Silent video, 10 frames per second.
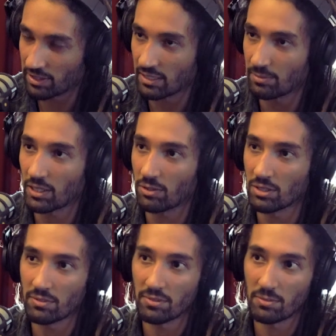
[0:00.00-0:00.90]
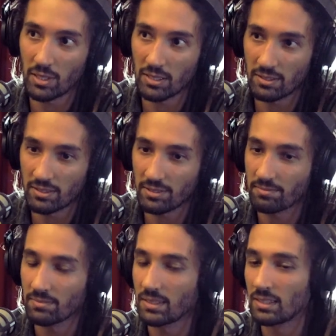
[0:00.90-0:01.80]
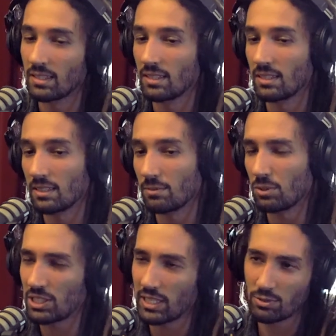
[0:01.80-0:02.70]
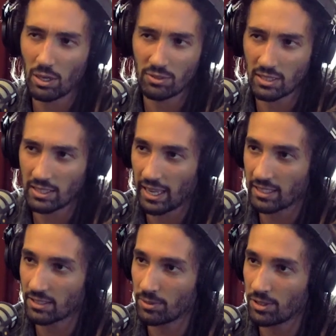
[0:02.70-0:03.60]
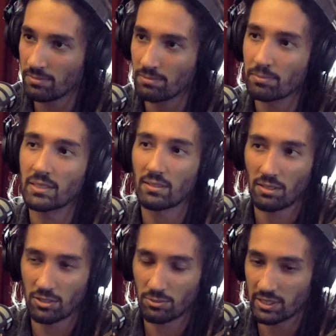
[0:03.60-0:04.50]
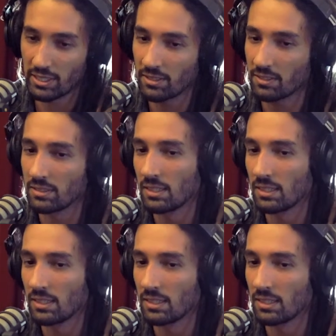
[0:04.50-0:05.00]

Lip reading: that's been going on for months, which I knew I wasn't going to act upon, but the thoughts were there.